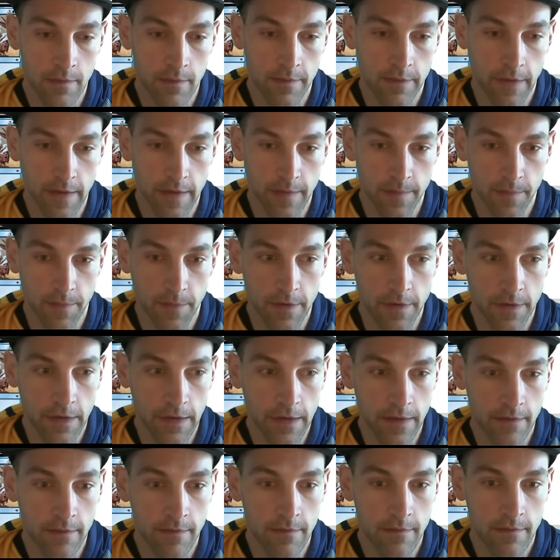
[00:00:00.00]
Find a
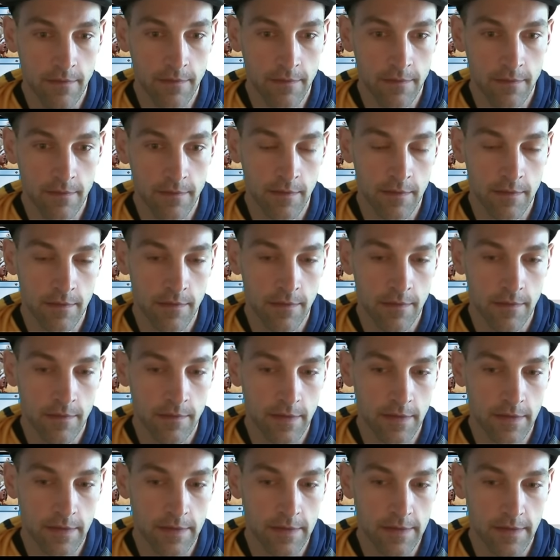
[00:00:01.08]
preordain.
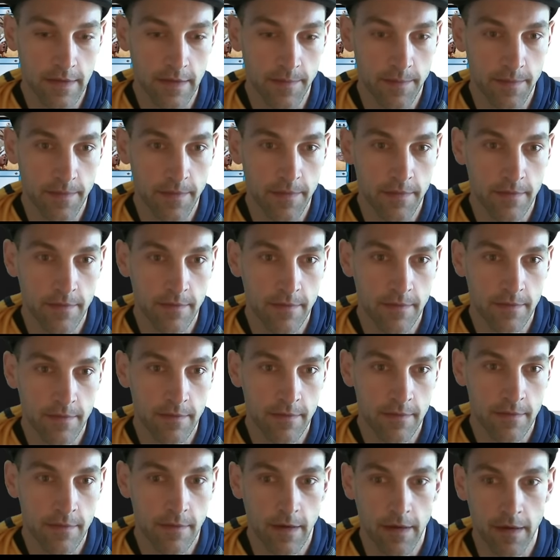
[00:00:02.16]
Doesn't help.
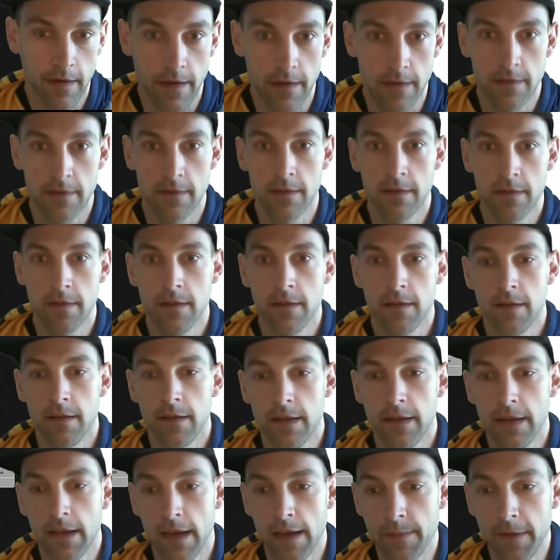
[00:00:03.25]
Alright.
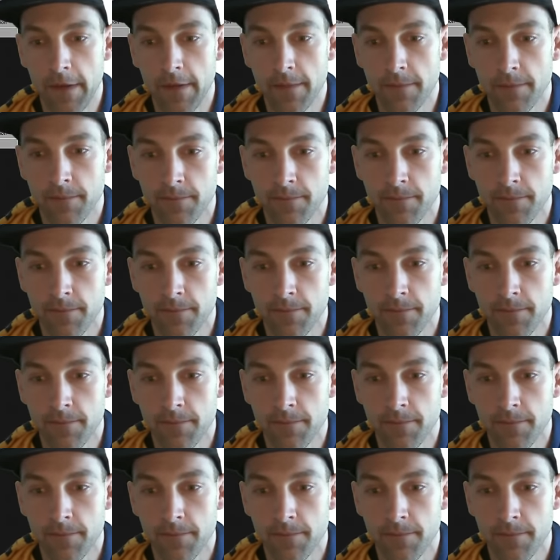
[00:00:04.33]
They got me.